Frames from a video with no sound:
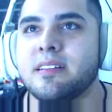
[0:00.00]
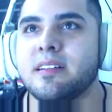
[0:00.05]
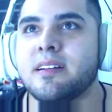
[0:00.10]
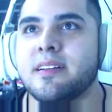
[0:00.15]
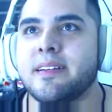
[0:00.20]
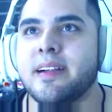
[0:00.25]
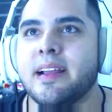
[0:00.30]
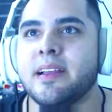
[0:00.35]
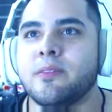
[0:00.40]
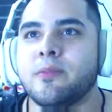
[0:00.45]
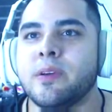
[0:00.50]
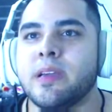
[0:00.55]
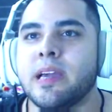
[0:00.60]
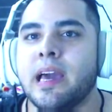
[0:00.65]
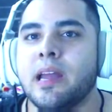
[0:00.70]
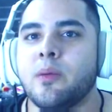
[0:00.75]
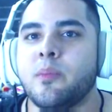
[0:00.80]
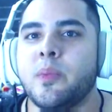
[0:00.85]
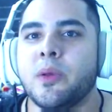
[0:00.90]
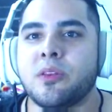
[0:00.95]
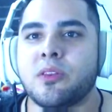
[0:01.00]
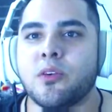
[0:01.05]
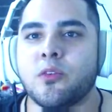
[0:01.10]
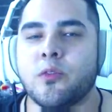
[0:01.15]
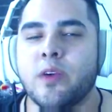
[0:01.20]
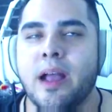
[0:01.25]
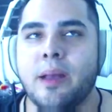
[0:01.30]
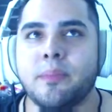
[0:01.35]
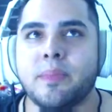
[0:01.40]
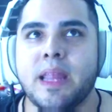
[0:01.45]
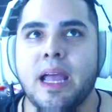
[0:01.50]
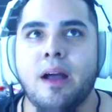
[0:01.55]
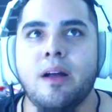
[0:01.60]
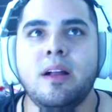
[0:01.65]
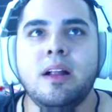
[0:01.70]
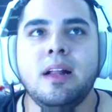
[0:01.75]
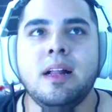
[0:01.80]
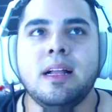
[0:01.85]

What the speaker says: All right, we gotta build the ramp down.